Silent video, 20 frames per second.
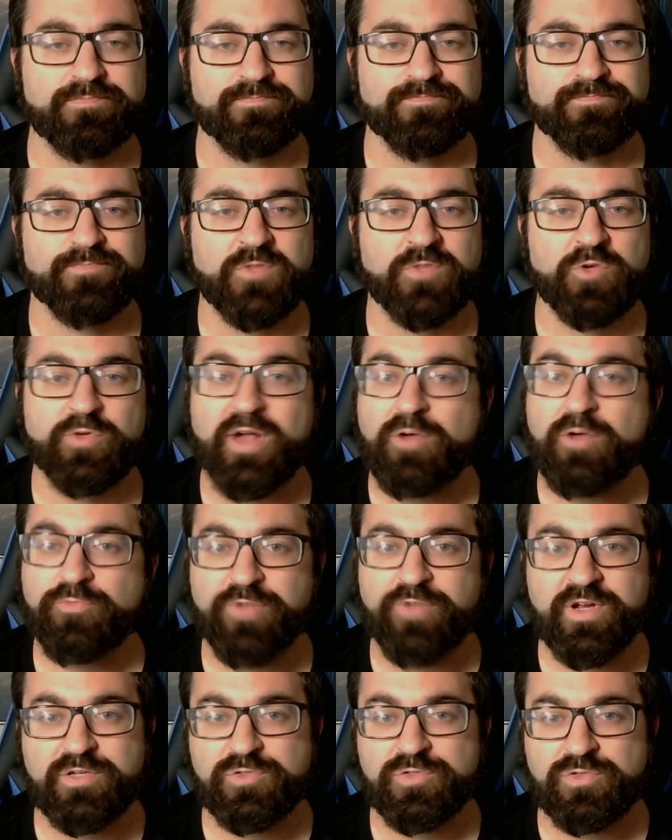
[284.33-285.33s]
crown
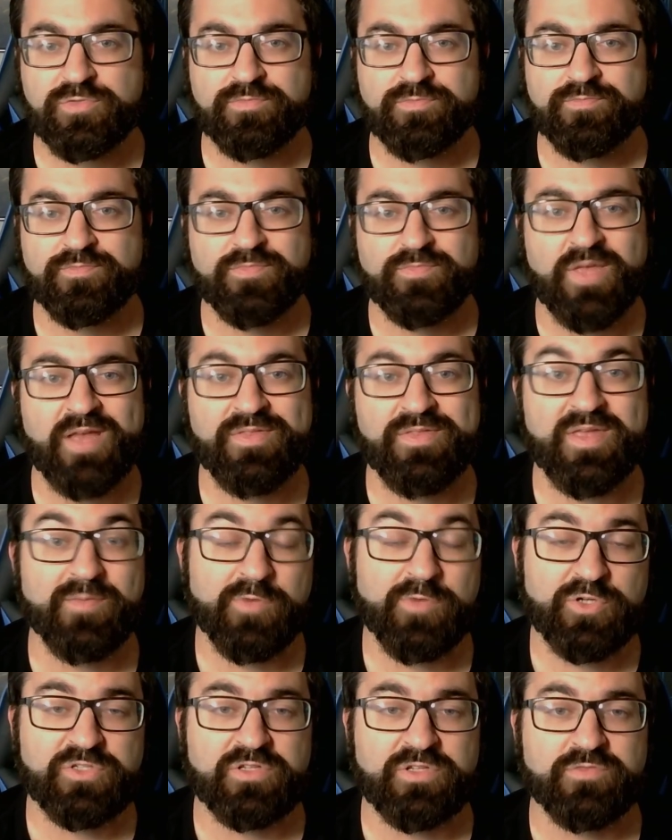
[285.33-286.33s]
rares, and the
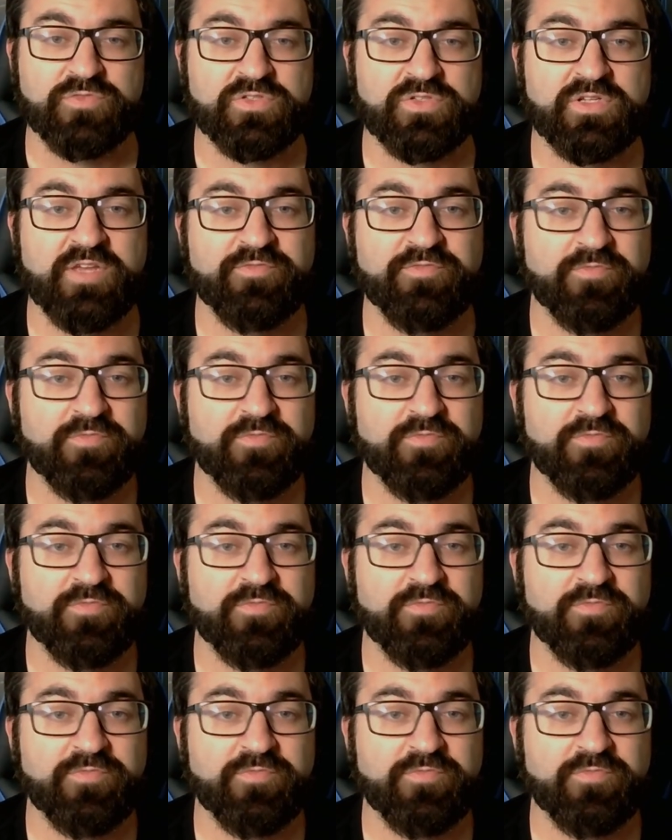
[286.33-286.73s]
immersives.